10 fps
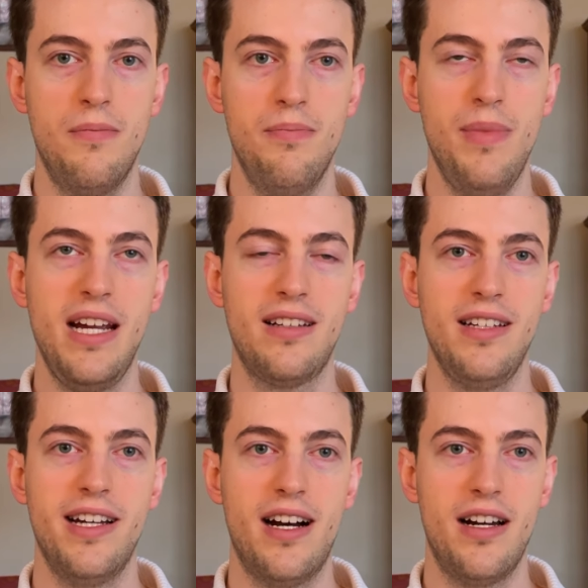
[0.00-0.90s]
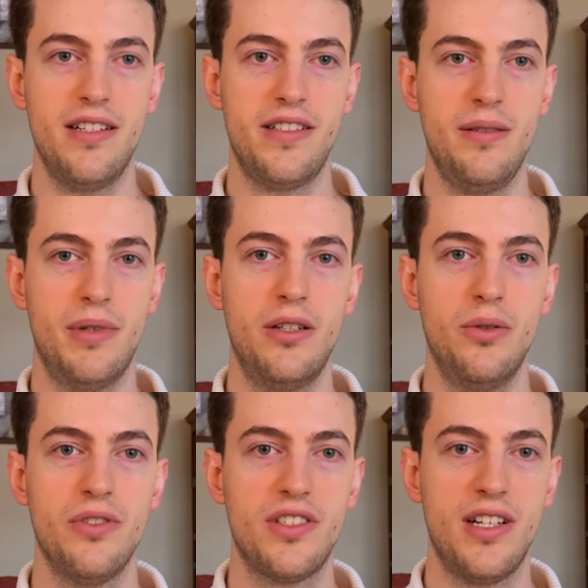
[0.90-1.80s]
make the eyes in my
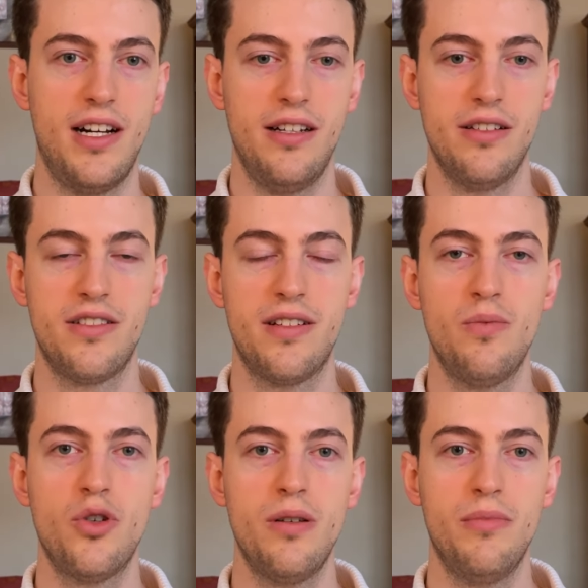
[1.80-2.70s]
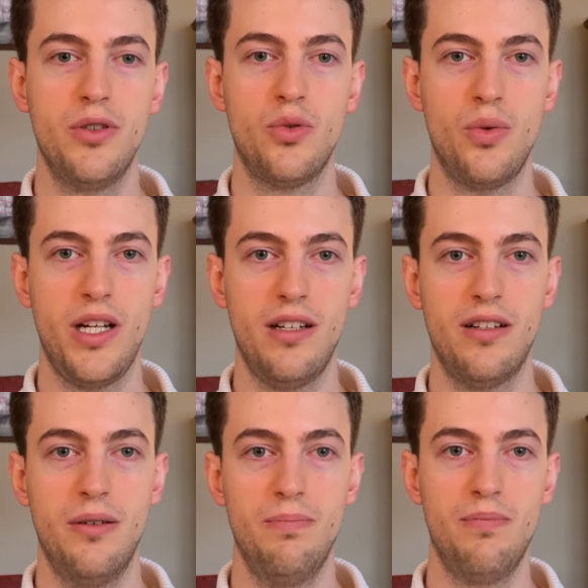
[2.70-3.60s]
own style, somewhere in between a